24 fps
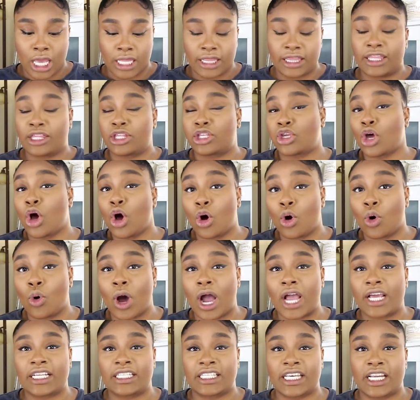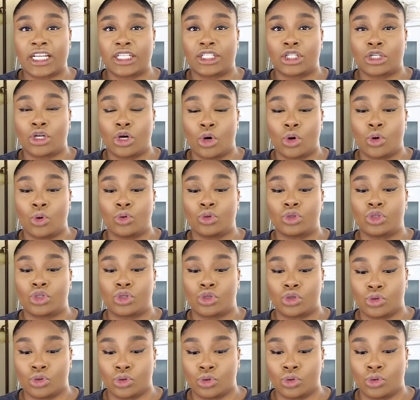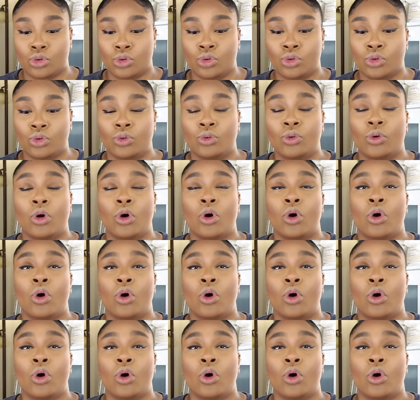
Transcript: So I decided to go to